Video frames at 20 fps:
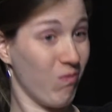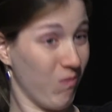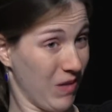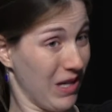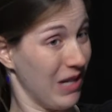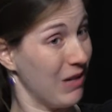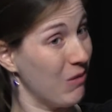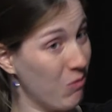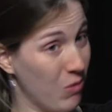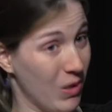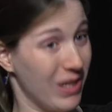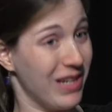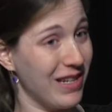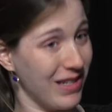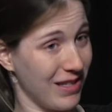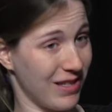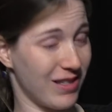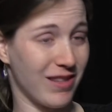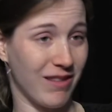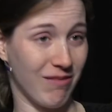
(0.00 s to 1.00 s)
kind of
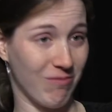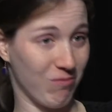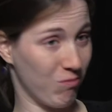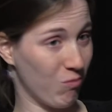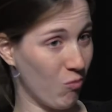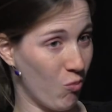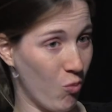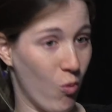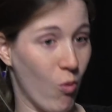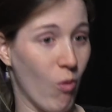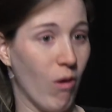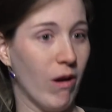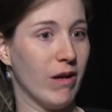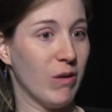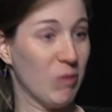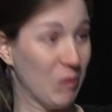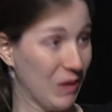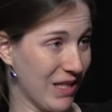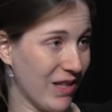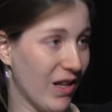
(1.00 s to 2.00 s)
witnessed what
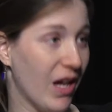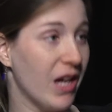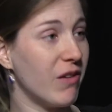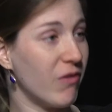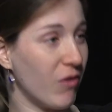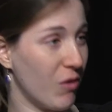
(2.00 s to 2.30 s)
it was like